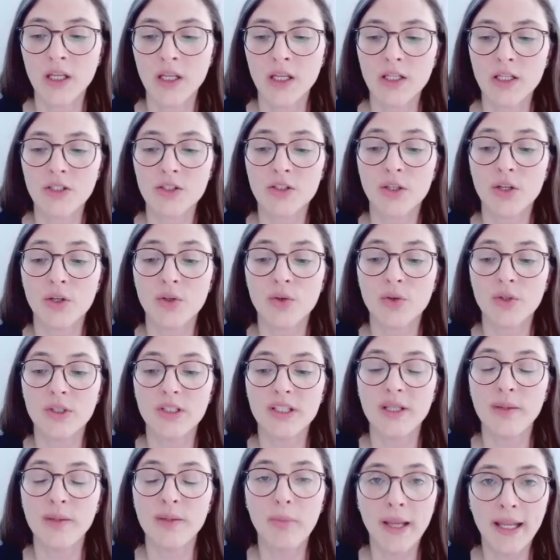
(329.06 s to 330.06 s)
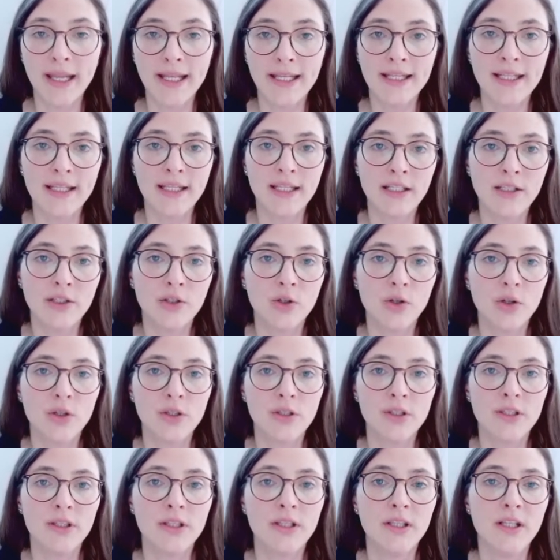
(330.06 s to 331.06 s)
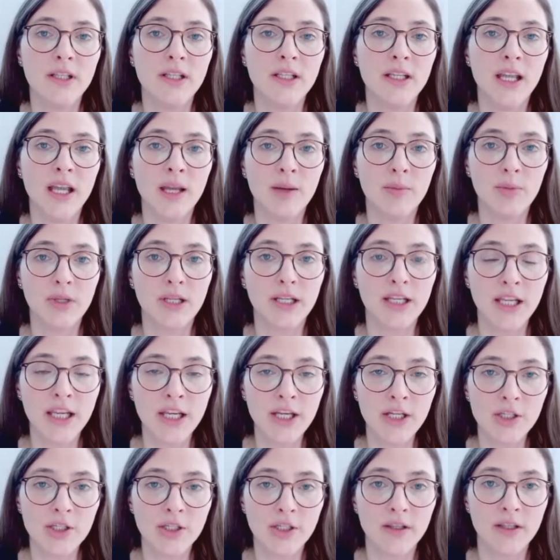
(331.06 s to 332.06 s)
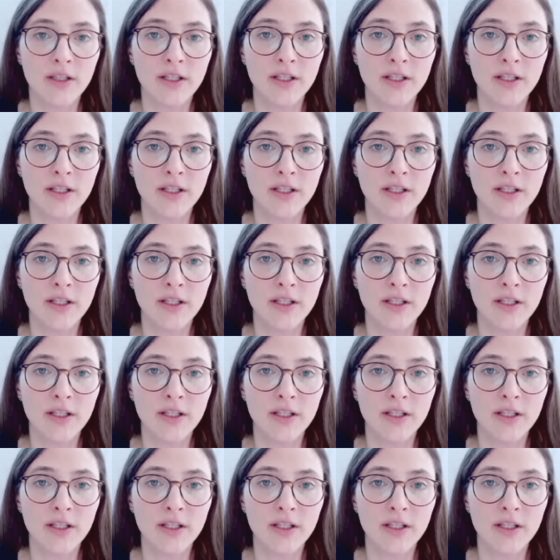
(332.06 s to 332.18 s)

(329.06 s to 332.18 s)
So depending on the application